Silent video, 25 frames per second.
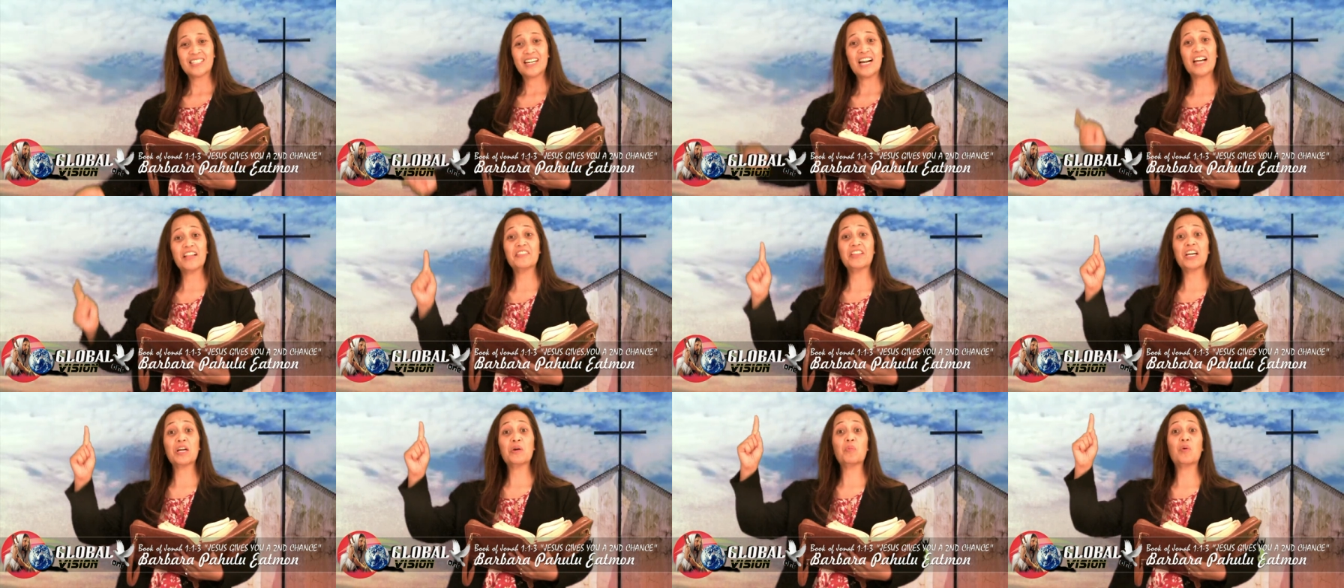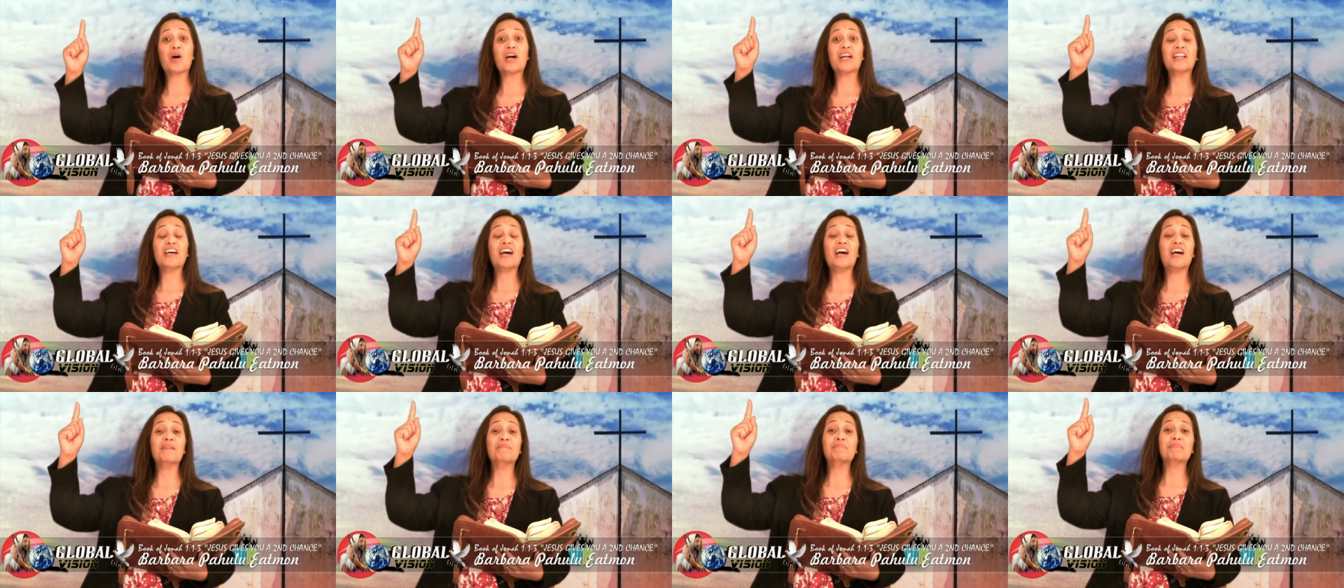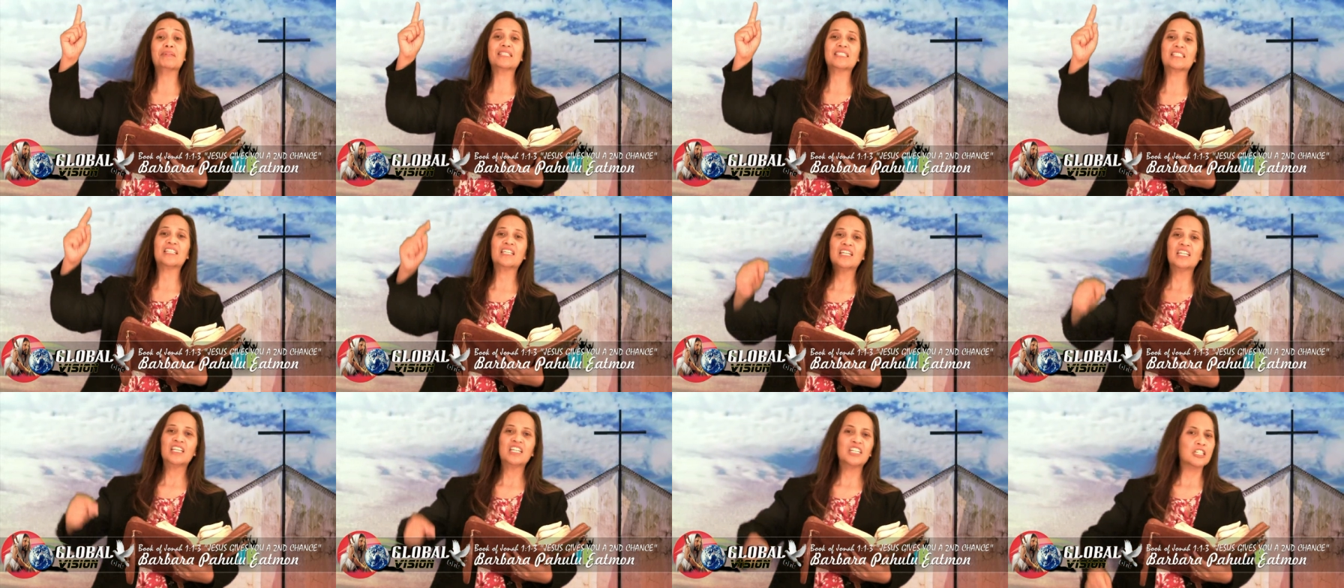And then what
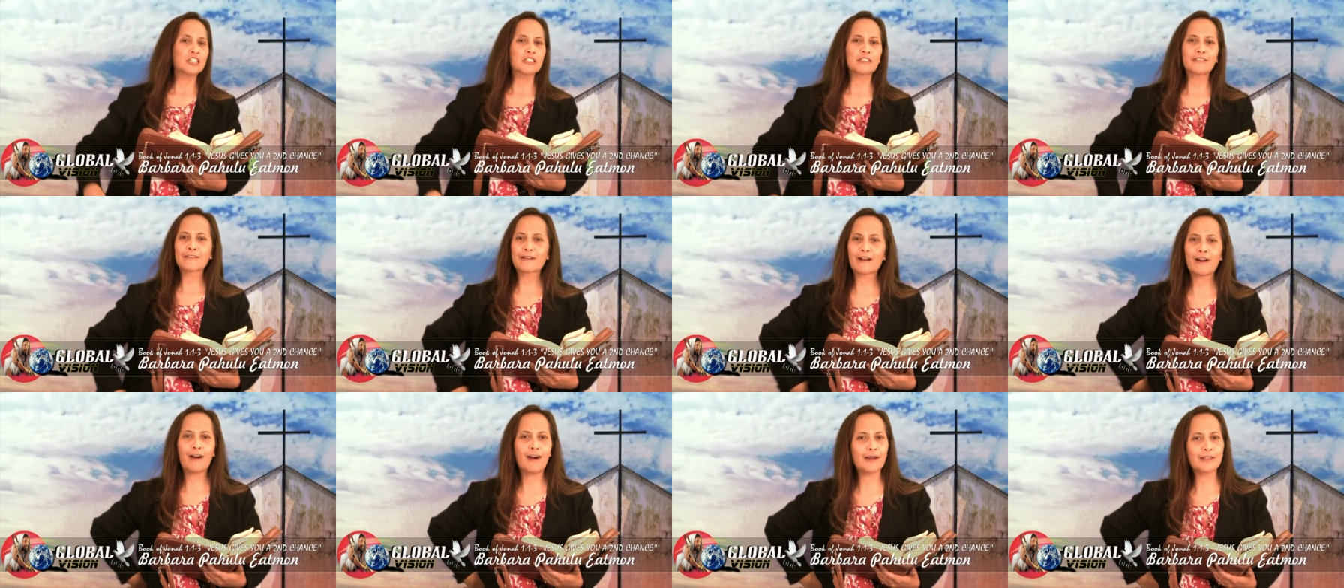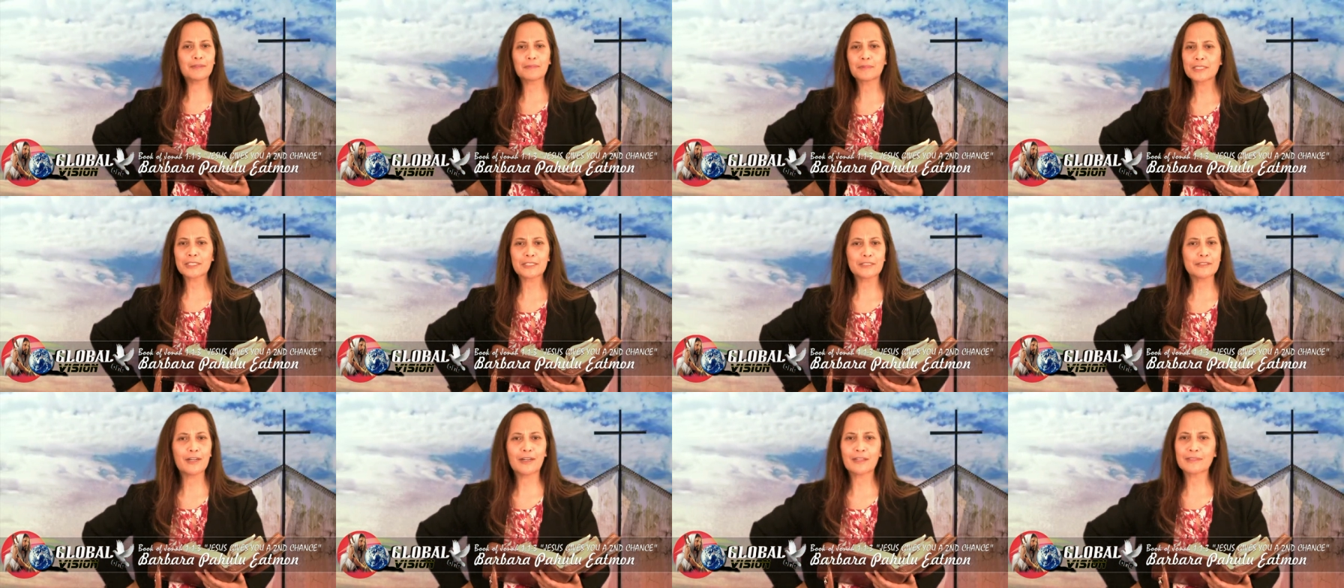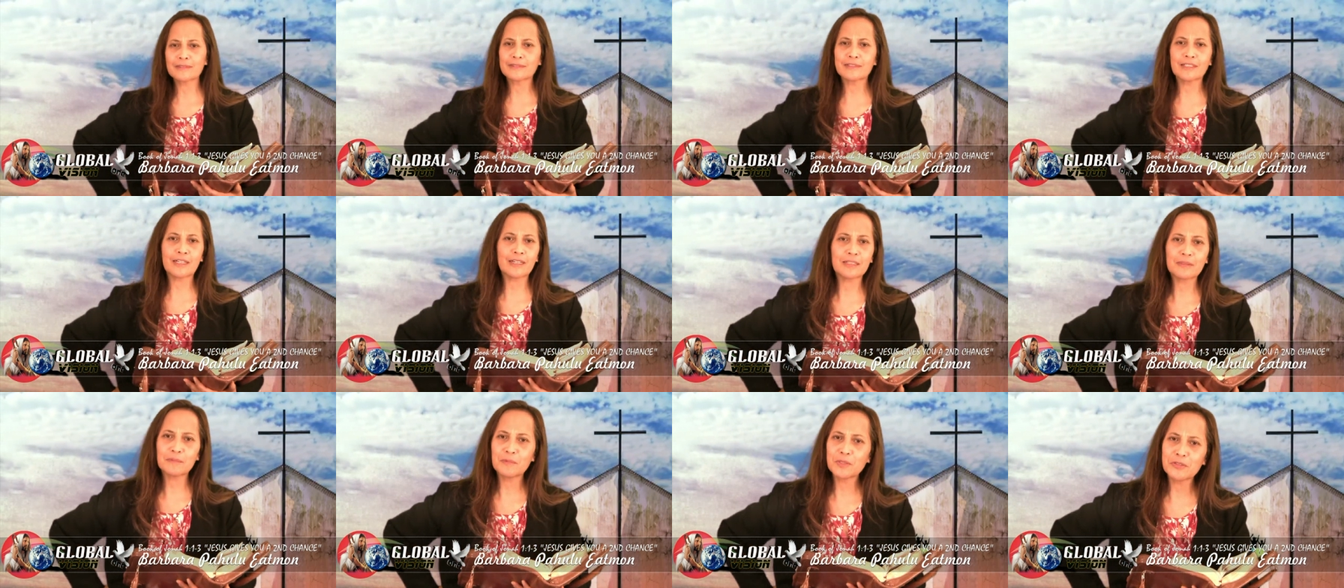happened? God was not
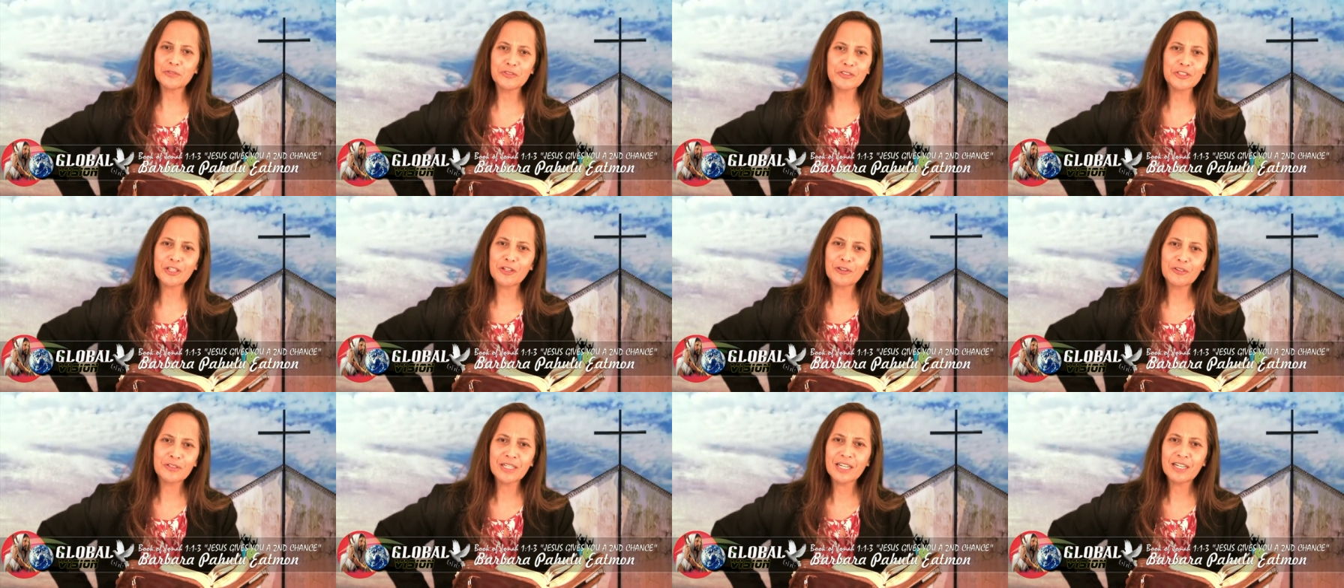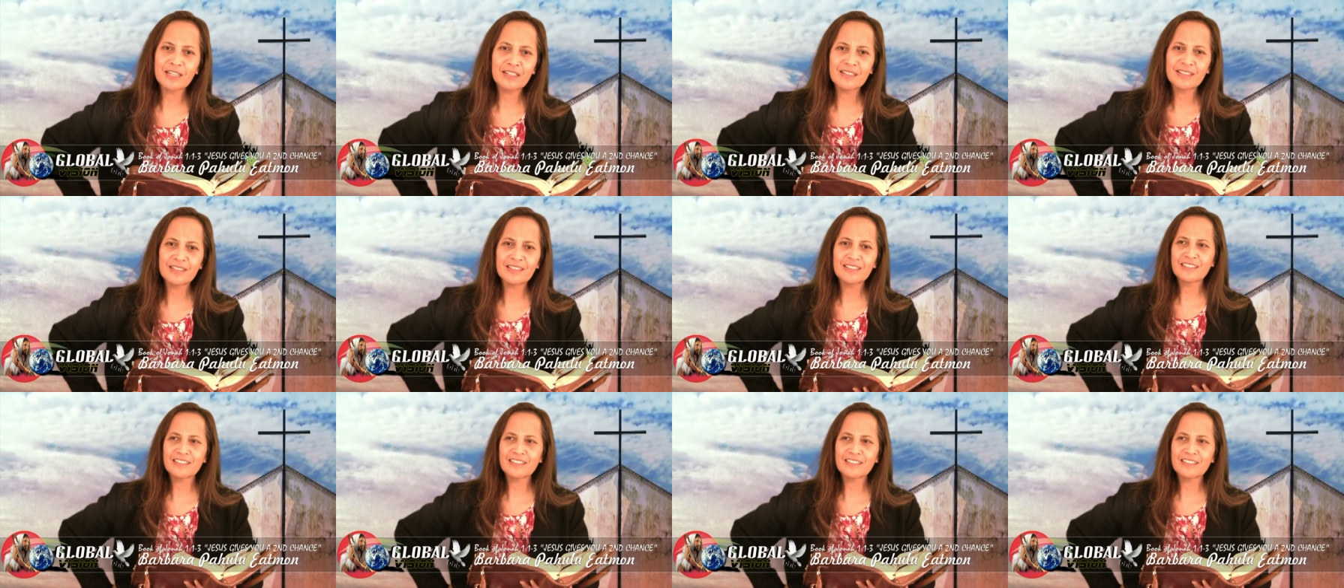done with Jonah.